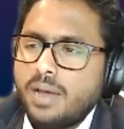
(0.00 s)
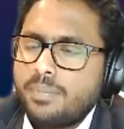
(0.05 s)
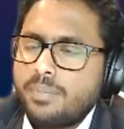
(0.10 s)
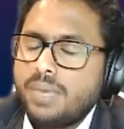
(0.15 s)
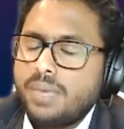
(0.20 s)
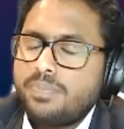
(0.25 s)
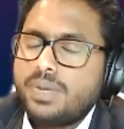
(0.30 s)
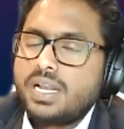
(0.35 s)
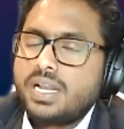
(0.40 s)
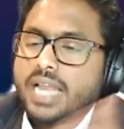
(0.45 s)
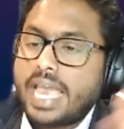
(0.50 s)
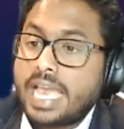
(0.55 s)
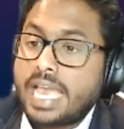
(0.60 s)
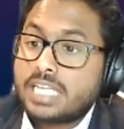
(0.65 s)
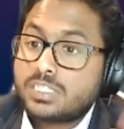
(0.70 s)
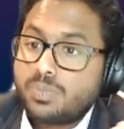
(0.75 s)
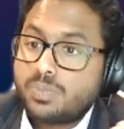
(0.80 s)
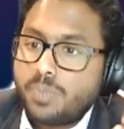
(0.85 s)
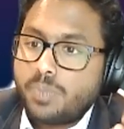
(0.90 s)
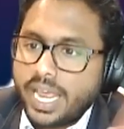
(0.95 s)
people
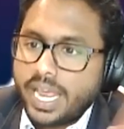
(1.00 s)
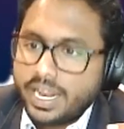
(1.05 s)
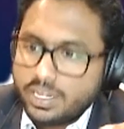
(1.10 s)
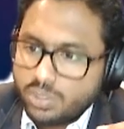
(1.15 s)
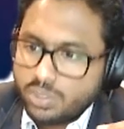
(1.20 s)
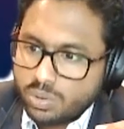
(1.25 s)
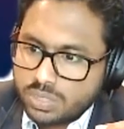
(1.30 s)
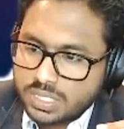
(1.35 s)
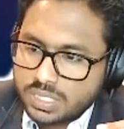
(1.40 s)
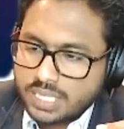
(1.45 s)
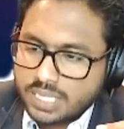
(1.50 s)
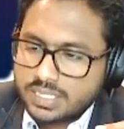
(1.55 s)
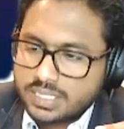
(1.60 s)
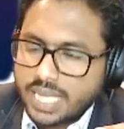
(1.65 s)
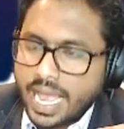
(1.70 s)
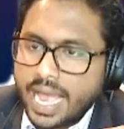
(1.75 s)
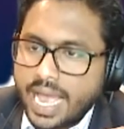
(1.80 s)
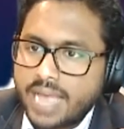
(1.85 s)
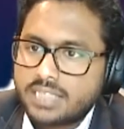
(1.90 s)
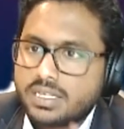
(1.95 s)
explain those things
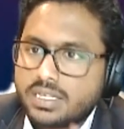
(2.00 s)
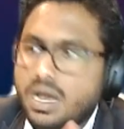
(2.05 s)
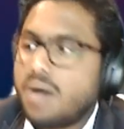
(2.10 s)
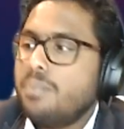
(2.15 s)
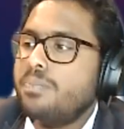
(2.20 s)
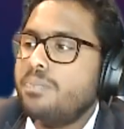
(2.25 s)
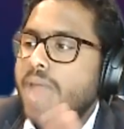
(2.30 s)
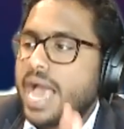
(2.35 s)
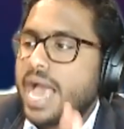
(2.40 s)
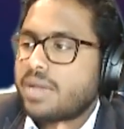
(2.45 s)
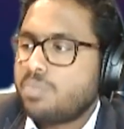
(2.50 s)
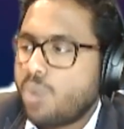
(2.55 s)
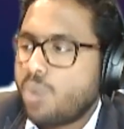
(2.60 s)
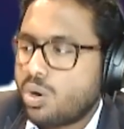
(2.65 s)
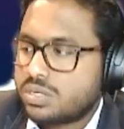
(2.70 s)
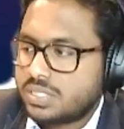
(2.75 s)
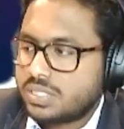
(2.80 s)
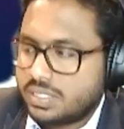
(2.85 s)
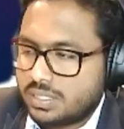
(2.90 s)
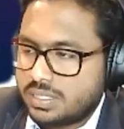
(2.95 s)
as black
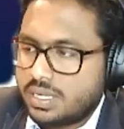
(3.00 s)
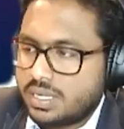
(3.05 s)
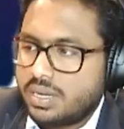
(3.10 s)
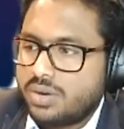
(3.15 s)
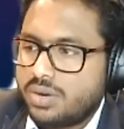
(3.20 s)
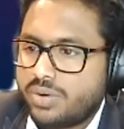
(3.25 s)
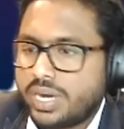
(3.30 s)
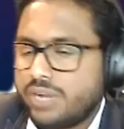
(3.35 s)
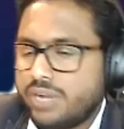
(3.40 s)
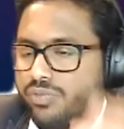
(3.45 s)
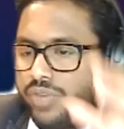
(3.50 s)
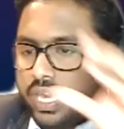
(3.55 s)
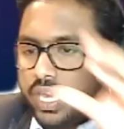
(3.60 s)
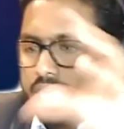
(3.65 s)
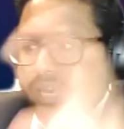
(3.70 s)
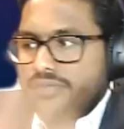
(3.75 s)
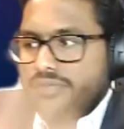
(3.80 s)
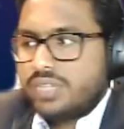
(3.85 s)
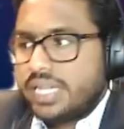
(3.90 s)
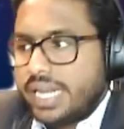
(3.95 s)
boxes, right? We
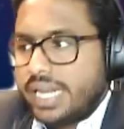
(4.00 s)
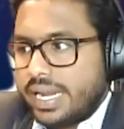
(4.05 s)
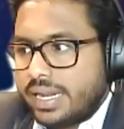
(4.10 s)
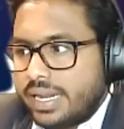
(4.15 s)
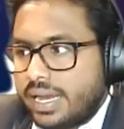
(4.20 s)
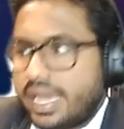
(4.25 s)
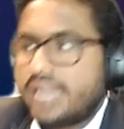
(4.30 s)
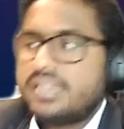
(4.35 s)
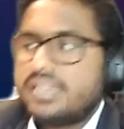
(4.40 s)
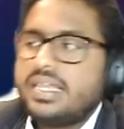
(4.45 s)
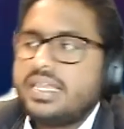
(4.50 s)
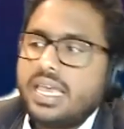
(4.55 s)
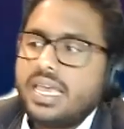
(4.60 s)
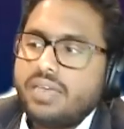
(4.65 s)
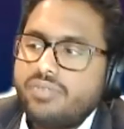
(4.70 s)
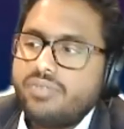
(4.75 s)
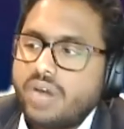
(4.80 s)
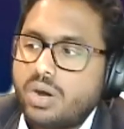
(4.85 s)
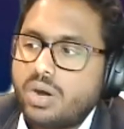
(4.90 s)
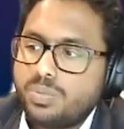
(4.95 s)
give the data and they
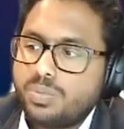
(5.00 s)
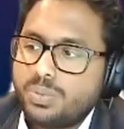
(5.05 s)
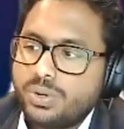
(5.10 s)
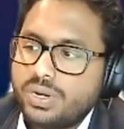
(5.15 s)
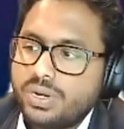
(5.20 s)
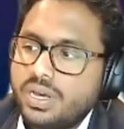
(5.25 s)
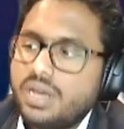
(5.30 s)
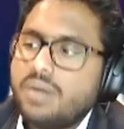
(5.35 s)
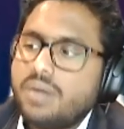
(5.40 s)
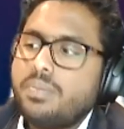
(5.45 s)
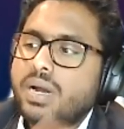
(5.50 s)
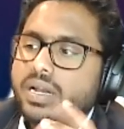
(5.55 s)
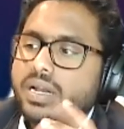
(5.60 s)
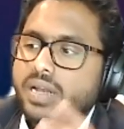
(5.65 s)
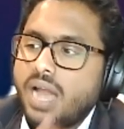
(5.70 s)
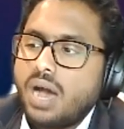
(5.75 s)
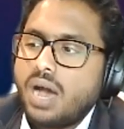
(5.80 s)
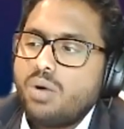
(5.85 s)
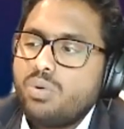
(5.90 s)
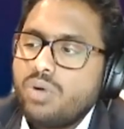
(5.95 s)
give output. But
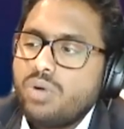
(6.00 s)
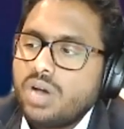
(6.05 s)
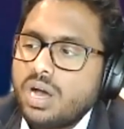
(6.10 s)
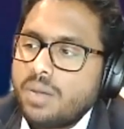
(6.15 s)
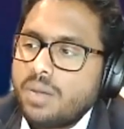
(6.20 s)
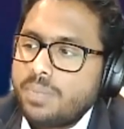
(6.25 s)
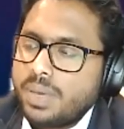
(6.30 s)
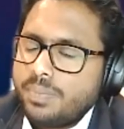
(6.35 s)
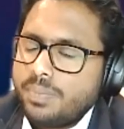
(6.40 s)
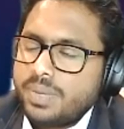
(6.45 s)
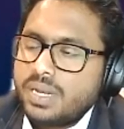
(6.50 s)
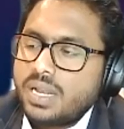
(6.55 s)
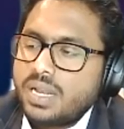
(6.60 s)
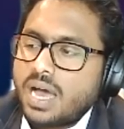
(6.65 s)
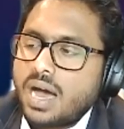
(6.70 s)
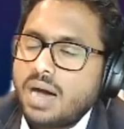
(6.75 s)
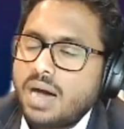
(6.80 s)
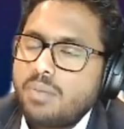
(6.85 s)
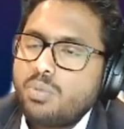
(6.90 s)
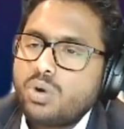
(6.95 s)
now people
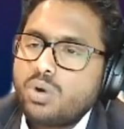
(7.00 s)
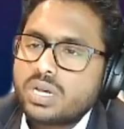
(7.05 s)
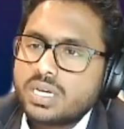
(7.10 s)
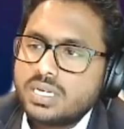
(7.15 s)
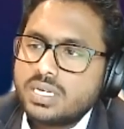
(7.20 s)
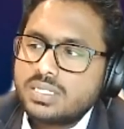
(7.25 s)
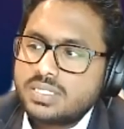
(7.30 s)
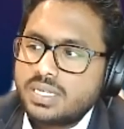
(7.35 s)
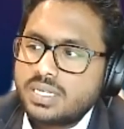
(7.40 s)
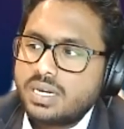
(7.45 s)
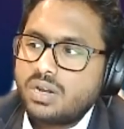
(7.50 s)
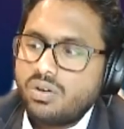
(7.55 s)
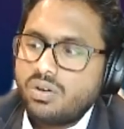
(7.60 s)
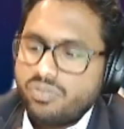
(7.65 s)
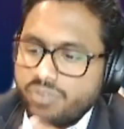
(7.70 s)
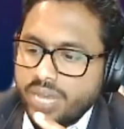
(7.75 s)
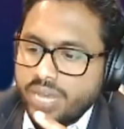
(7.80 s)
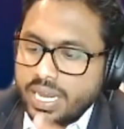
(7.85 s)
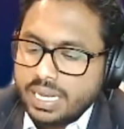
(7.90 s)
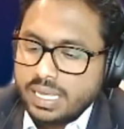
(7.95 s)
are more concerned
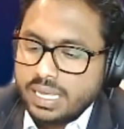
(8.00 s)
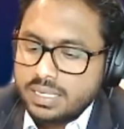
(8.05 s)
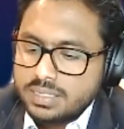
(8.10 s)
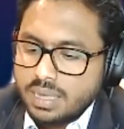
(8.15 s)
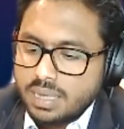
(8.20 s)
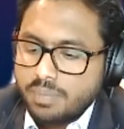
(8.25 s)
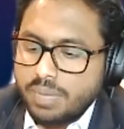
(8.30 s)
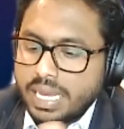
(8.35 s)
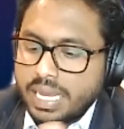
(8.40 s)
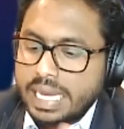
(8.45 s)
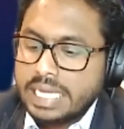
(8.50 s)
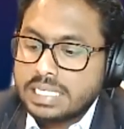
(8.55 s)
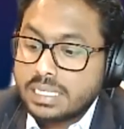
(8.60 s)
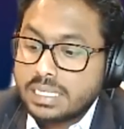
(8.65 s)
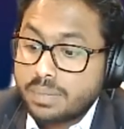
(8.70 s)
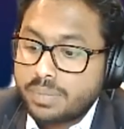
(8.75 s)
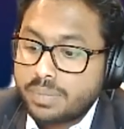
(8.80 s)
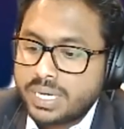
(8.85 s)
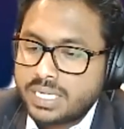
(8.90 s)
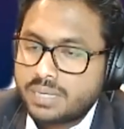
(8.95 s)
of getting some
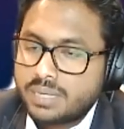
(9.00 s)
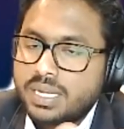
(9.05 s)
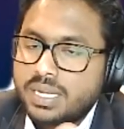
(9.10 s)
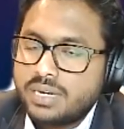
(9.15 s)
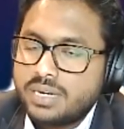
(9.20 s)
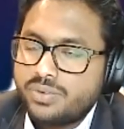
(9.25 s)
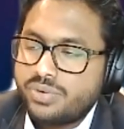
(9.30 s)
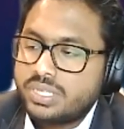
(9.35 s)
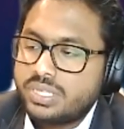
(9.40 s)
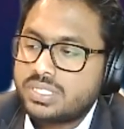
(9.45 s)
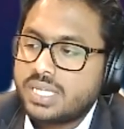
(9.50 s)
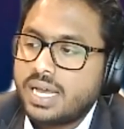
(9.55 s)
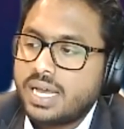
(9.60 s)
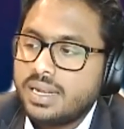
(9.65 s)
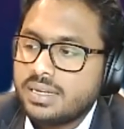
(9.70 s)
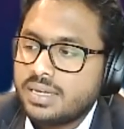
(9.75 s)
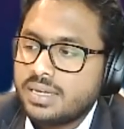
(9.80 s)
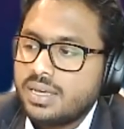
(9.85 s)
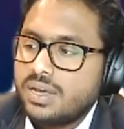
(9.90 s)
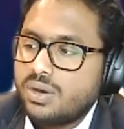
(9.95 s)
interpretable
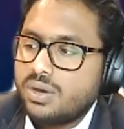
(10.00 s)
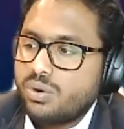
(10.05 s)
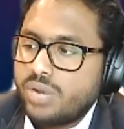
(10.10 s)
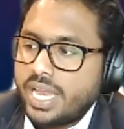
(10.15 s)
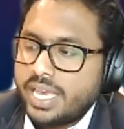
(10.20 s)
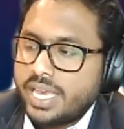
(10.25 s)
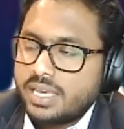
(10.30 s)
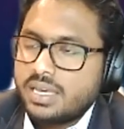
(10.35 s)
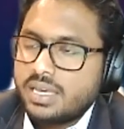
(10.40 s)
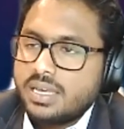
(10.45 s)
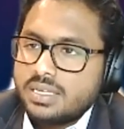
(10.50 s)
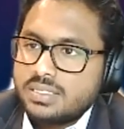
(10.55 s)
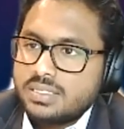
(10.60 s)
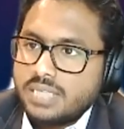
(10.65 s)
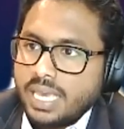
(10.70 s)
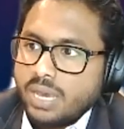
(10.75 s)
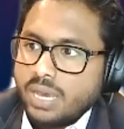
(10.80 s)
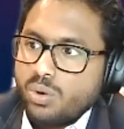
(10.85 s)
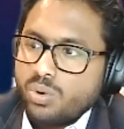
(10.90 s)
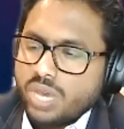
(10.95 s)
result, or like
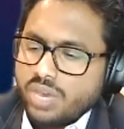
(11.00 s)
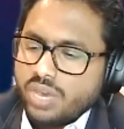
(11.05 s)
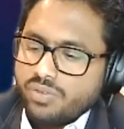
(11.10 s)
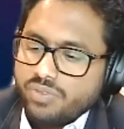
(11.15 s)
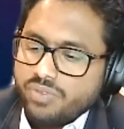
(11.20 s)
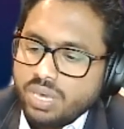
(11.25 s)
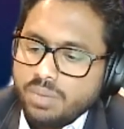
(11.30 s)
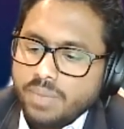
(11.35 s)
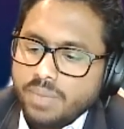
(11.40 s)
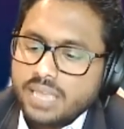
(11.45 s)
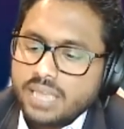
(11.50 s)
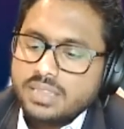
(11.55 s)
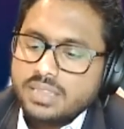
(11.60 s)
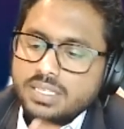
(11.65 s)
say, okay, we make